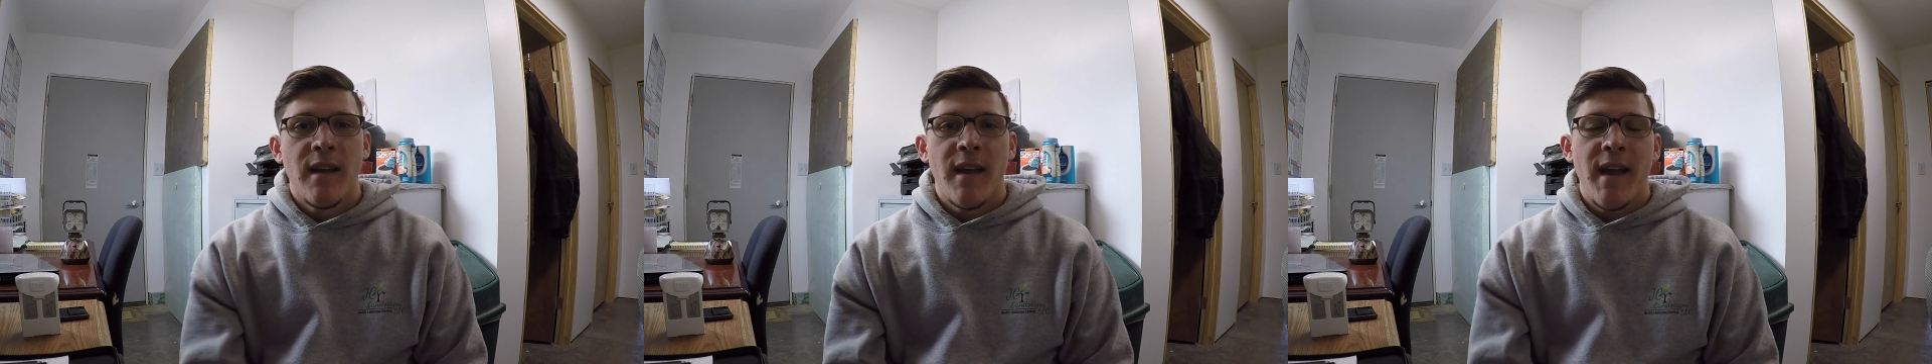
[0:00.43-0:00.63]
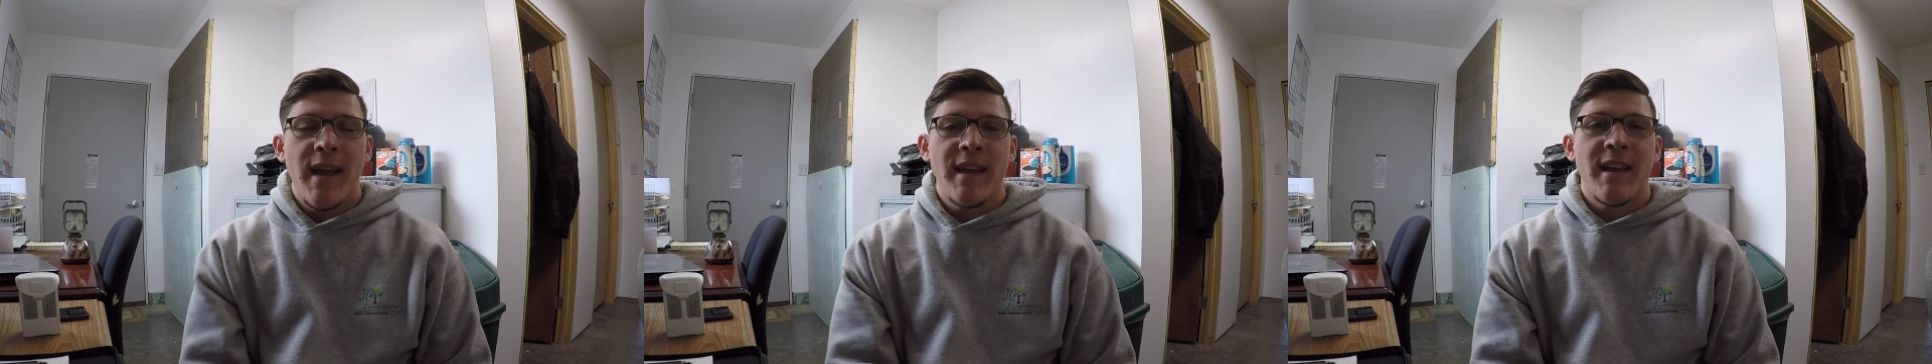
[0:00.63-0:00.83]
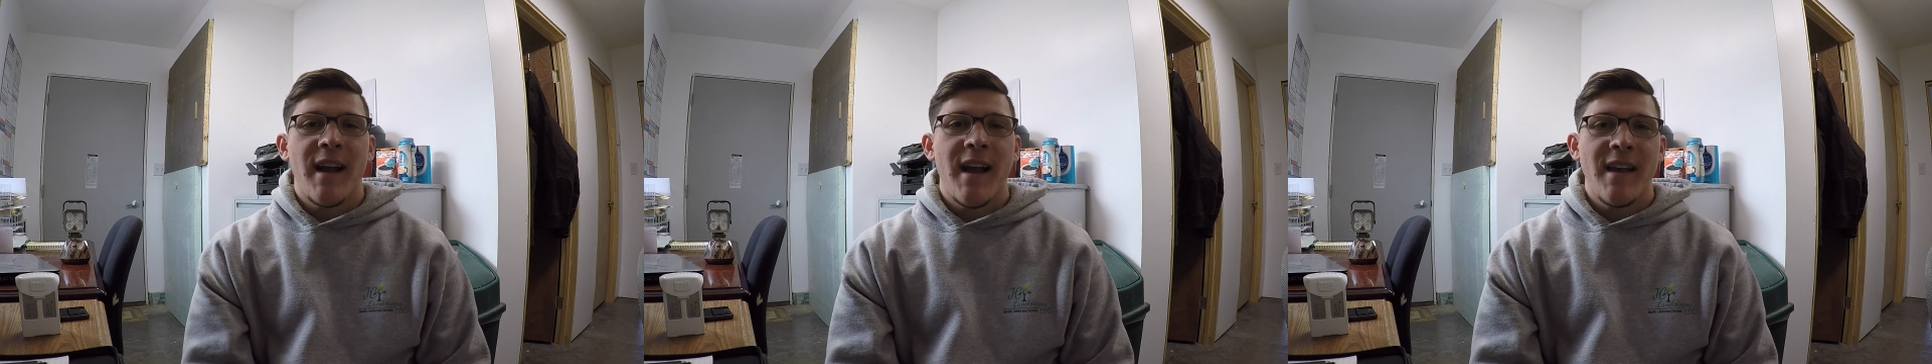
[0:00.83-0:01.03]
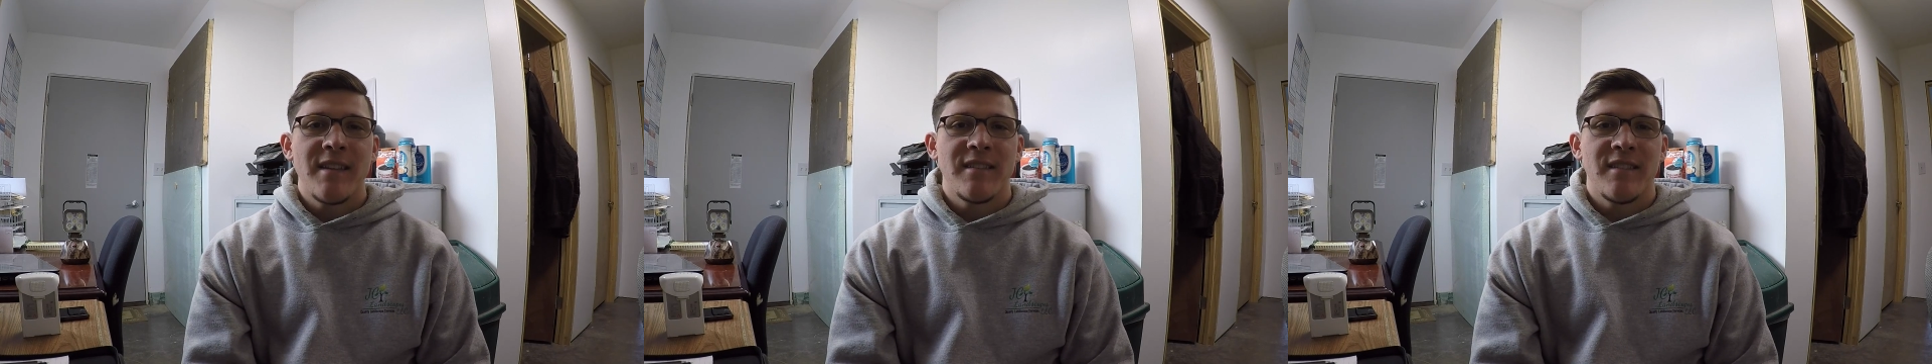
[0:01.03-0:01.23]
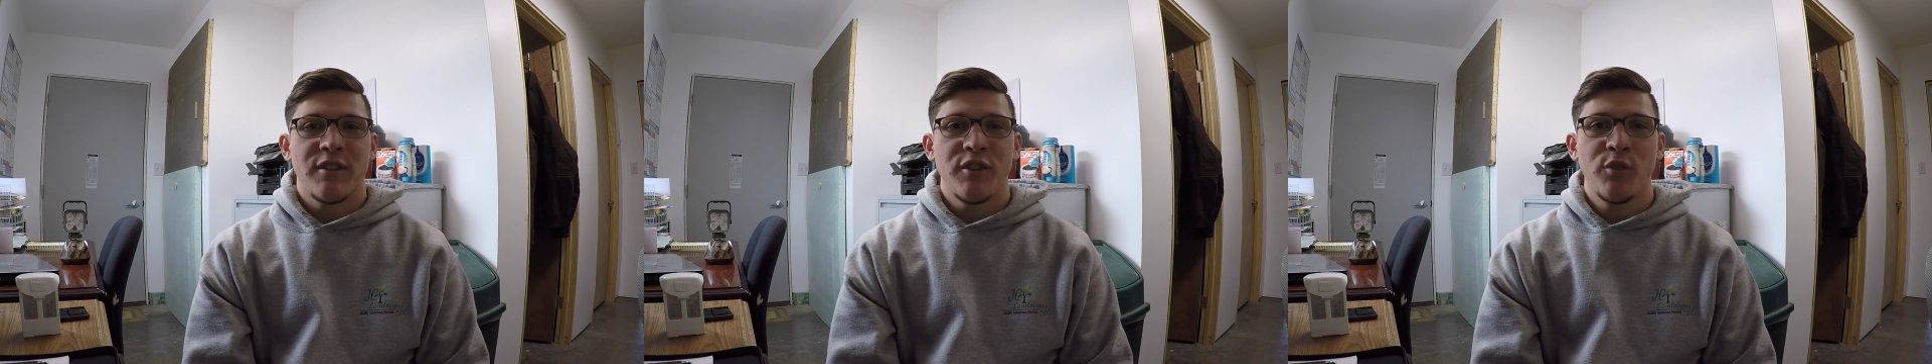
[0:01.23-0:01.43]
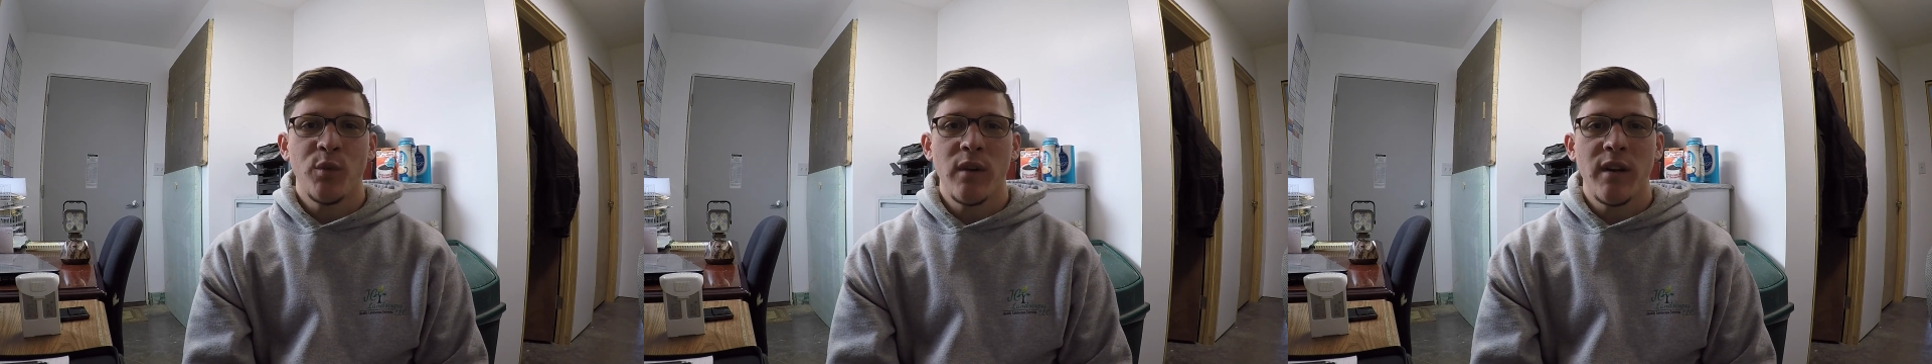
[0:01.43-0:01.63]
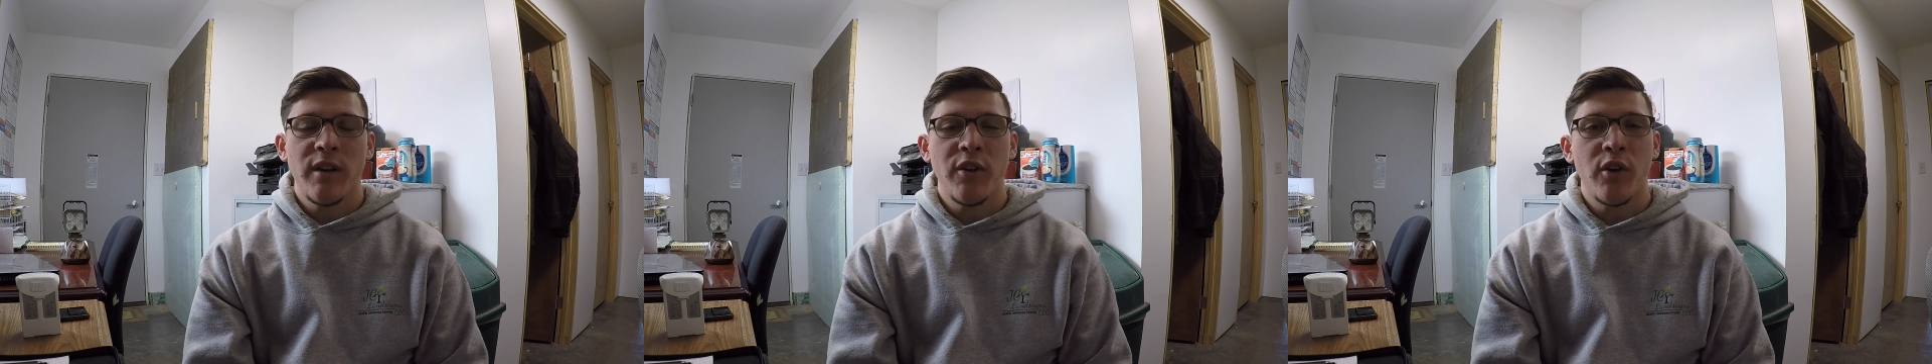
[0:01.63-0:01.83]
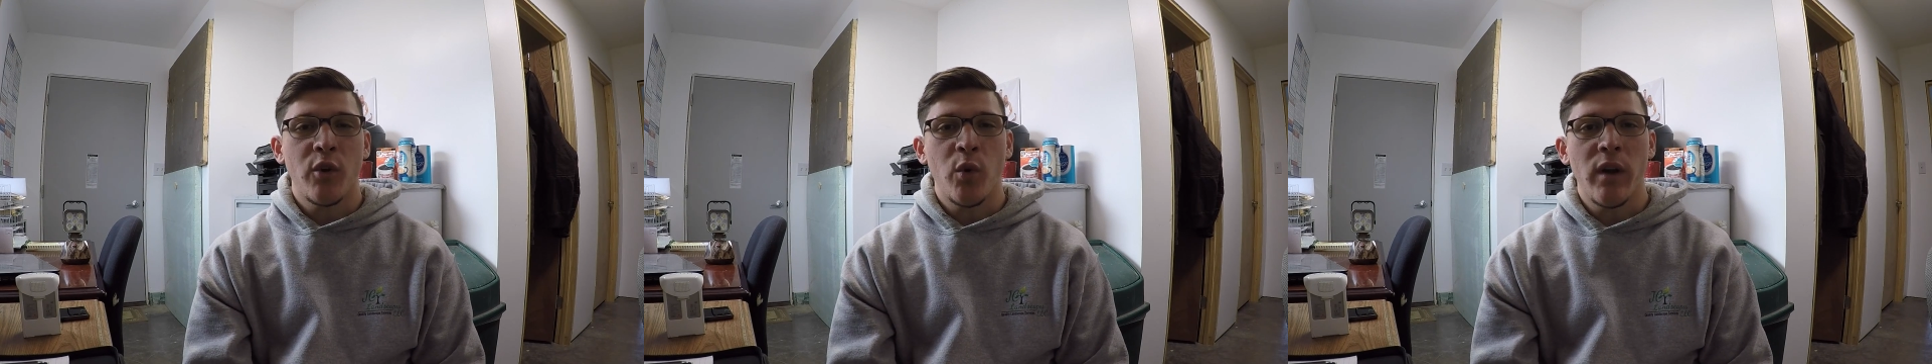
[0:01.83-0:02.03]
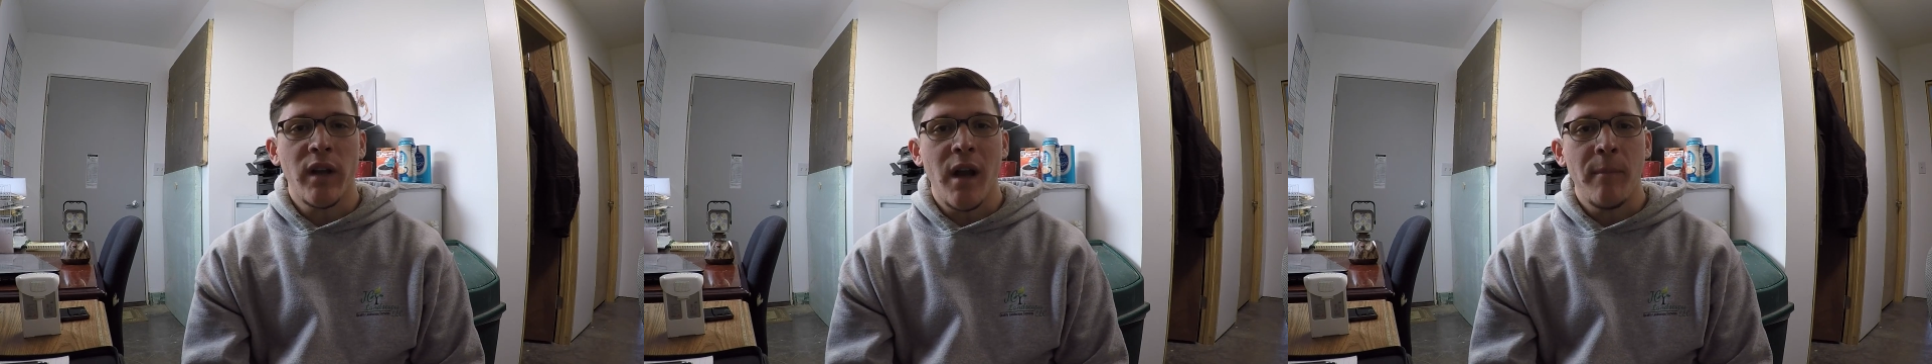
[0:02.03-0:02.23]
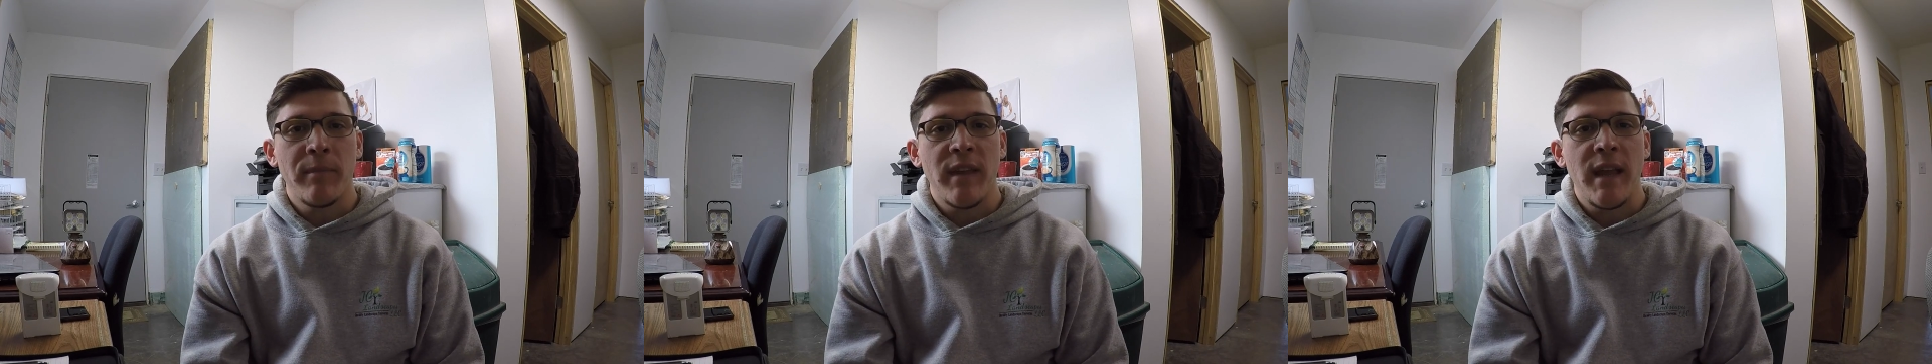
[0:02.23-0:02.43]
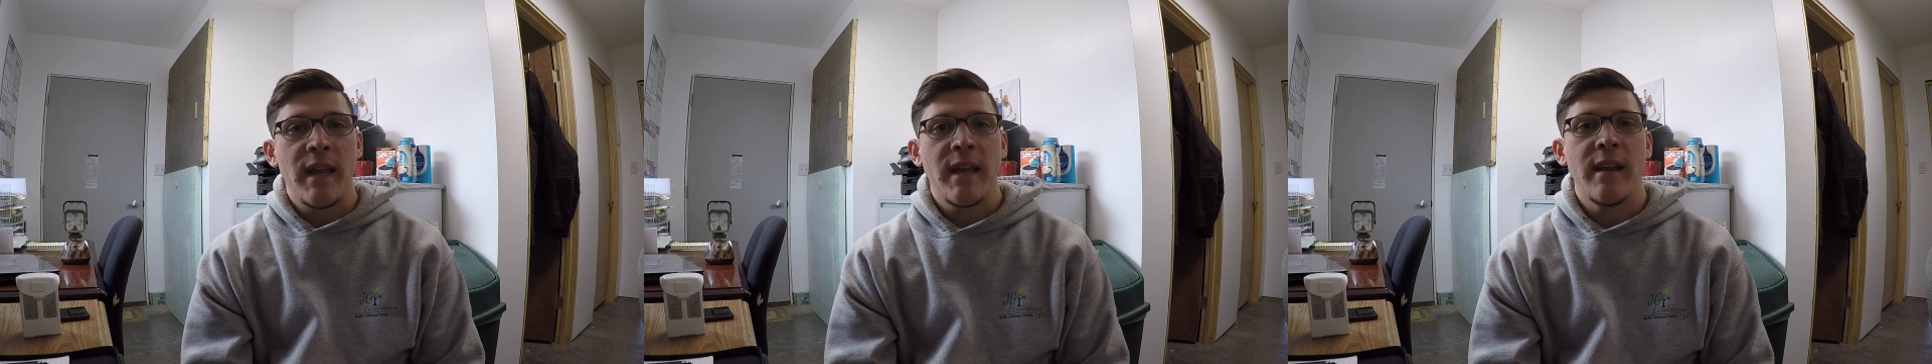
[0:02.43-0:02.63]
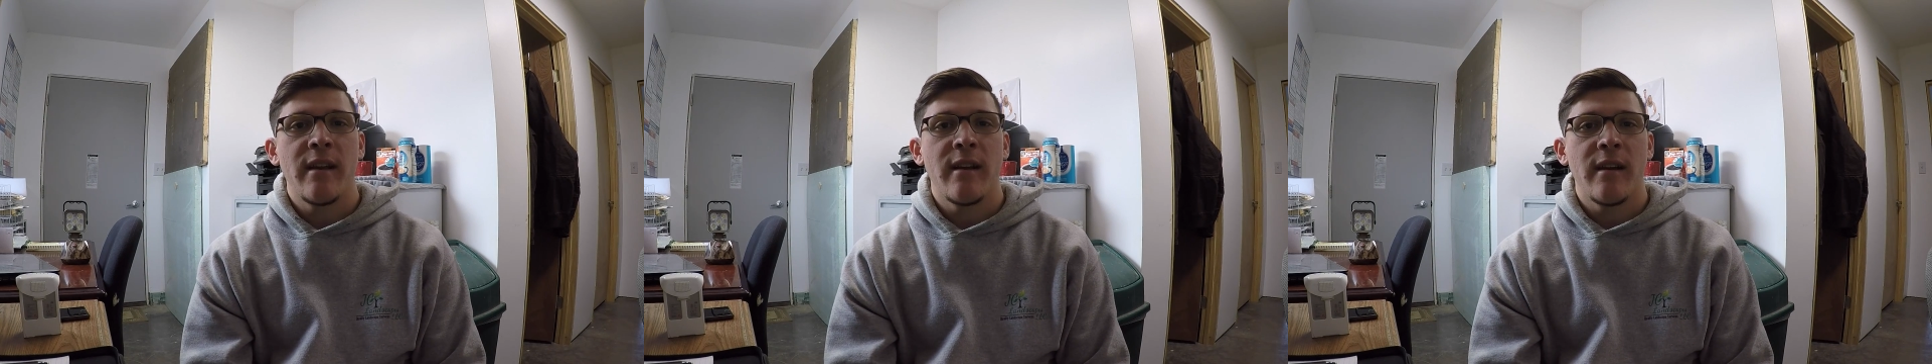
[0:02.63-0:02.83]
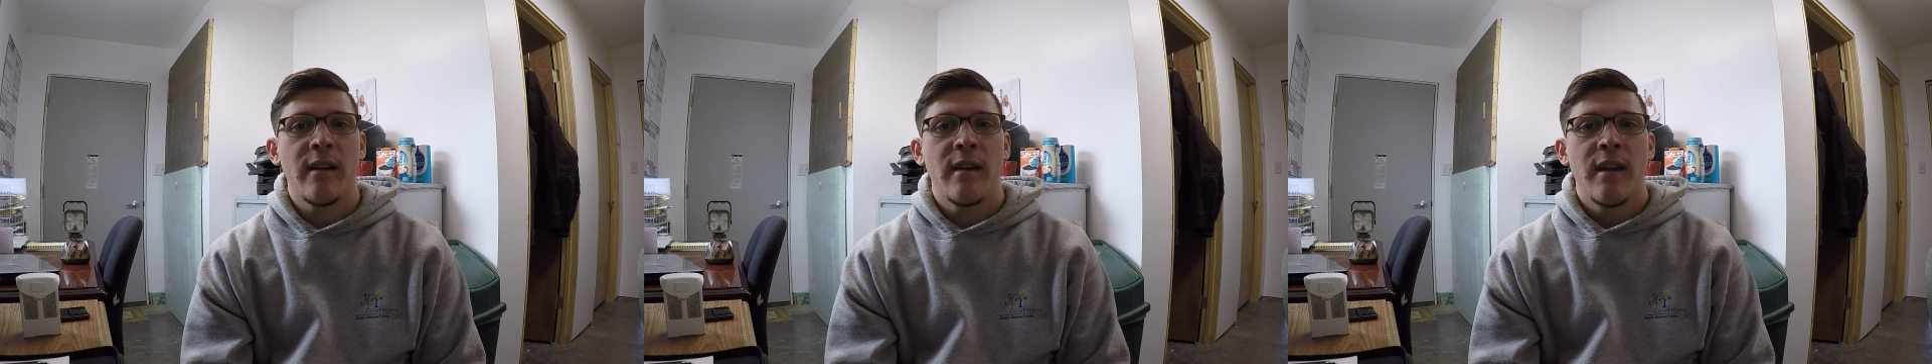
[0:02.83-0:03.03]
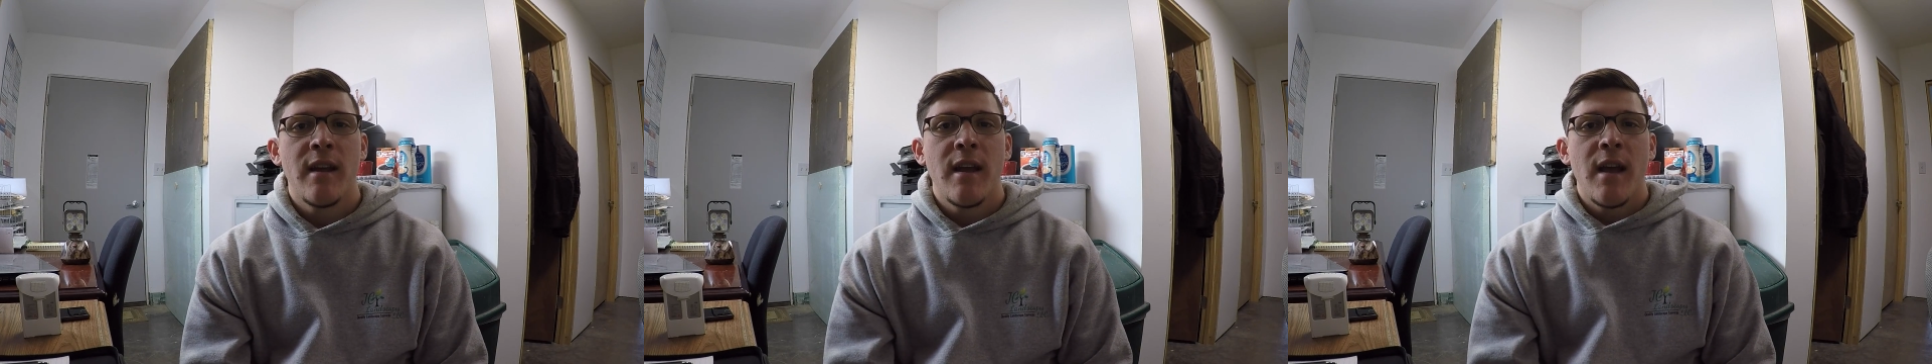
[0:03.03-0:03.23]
Hey guys, just wanted to do a quick update here.